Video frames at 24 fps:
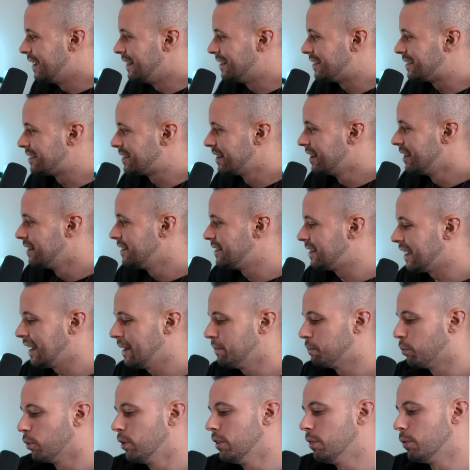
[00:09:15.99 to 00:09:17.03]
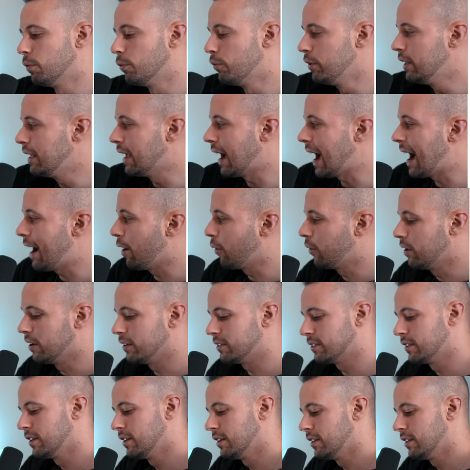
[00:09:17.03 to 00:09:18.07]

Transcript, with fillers: it's 10.3 hours.